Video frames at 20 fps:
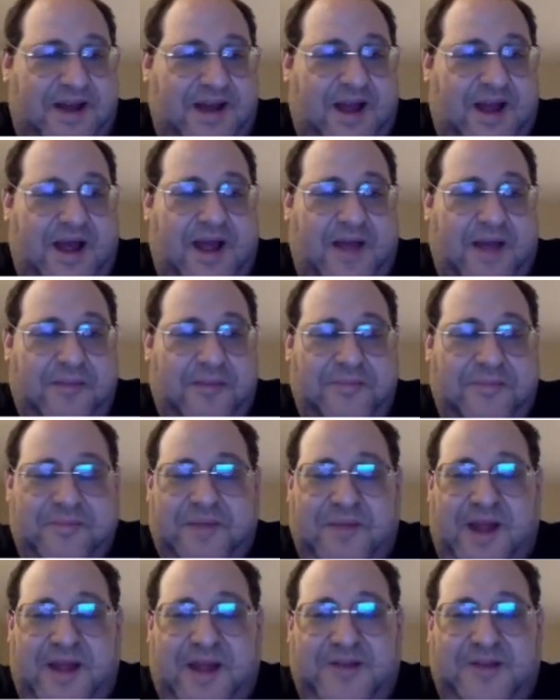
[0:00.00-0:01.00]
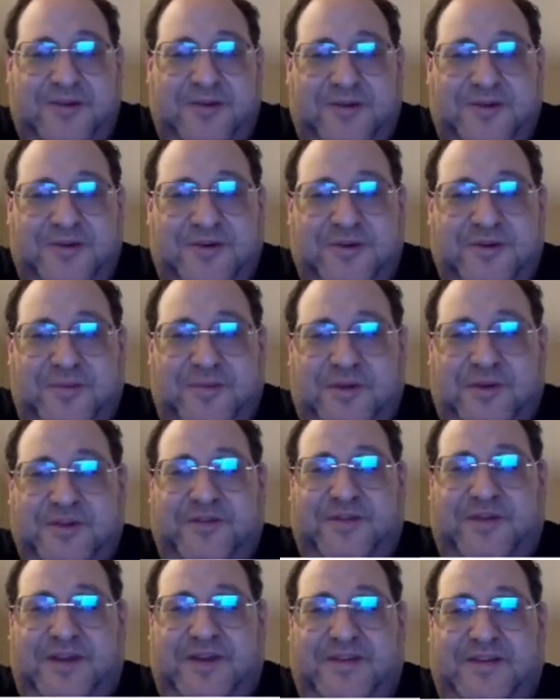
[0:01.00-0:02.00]
I told you a
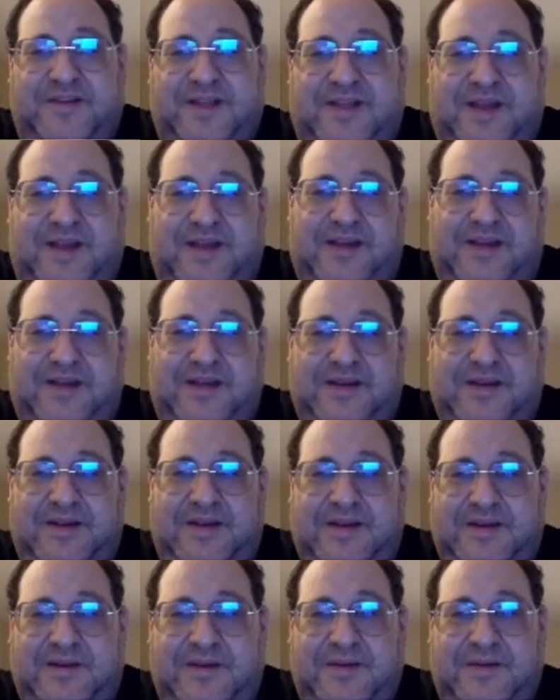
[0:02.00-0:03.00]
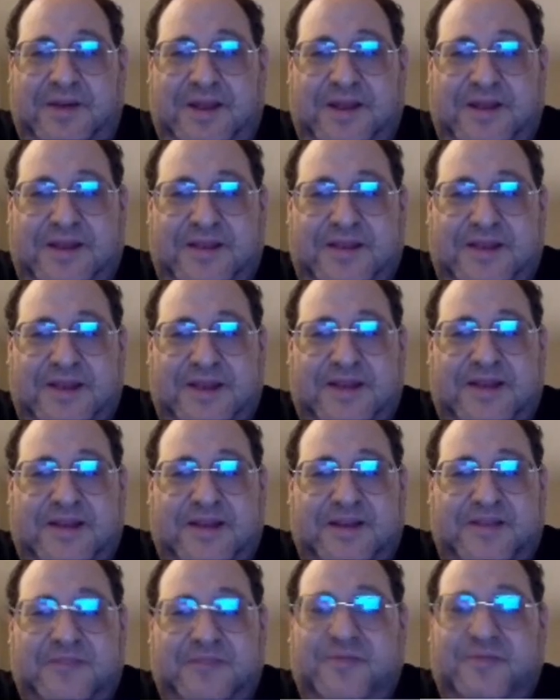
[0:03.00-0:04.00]
bold-faced lie when I said
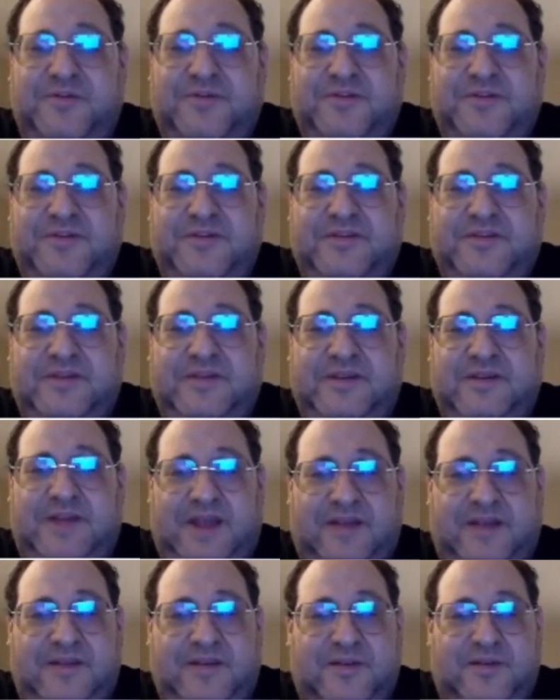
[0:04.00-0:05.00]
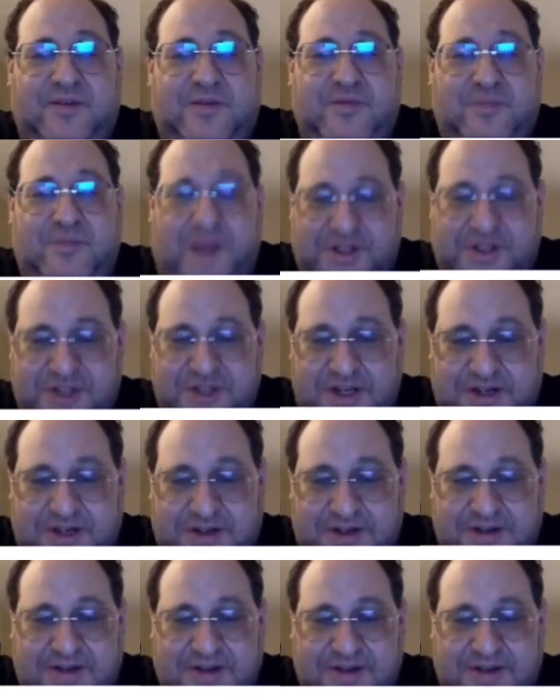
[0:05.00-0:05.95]
exporters can't do magic